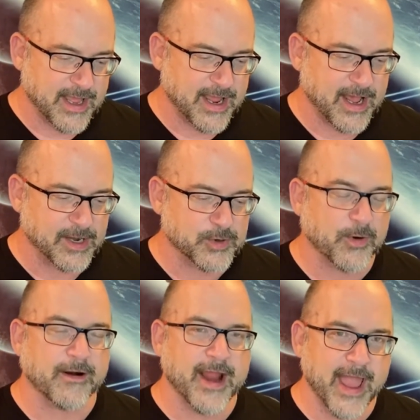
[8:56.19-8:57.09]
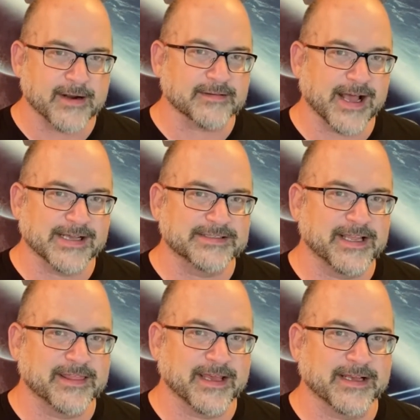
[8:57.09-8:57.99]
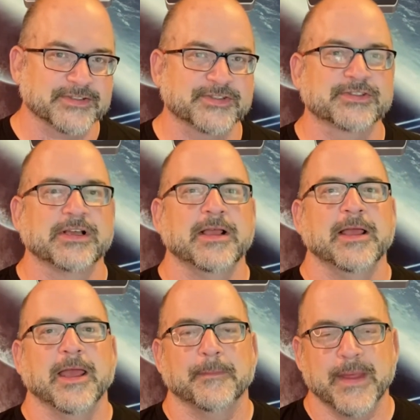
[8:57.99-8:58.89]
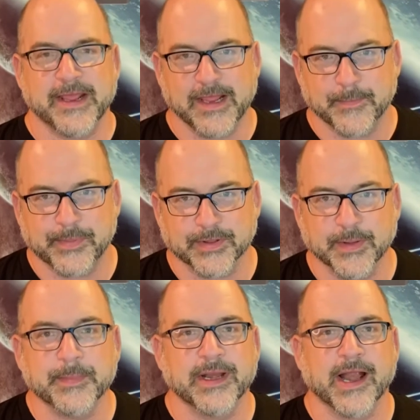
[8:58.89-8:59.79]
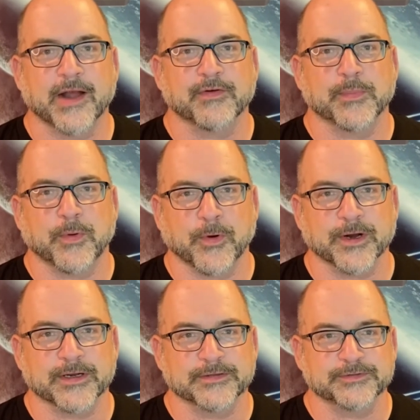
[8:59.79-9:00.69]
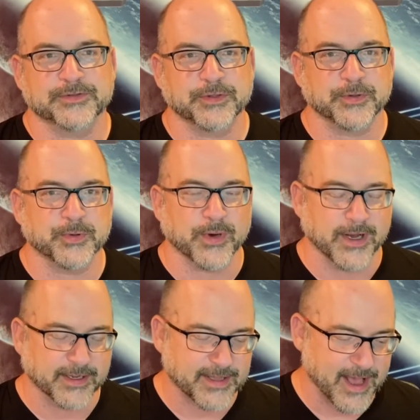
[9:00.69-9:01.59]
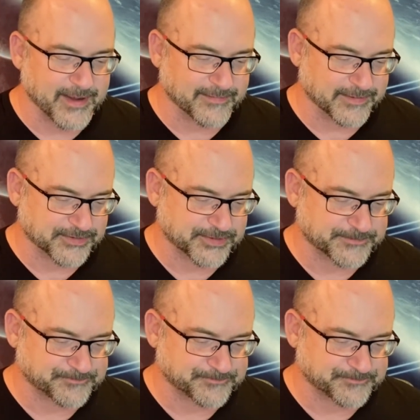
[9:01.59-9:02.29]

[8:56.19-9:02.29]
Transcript: who are analyzing this and making a preliminary report to Congress.